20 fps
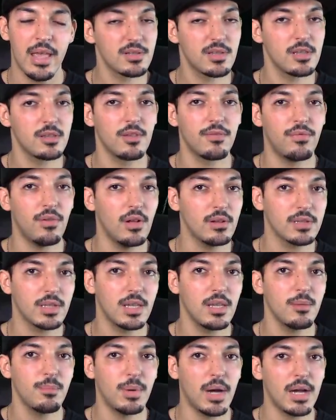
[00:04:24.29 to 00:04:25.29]
because the
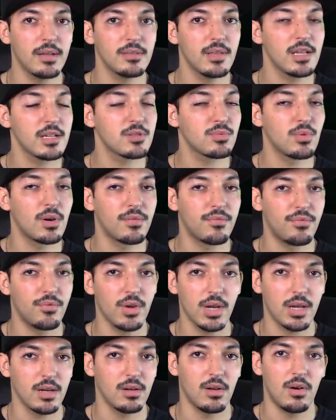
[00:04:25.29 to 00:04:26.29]
default key bindings were
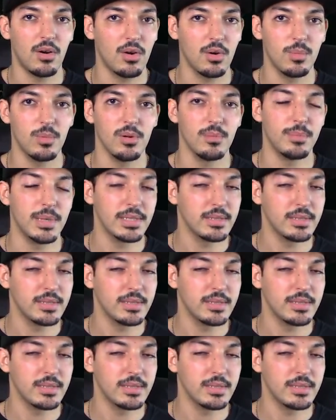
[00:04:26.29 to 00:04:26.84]
freaking horrible.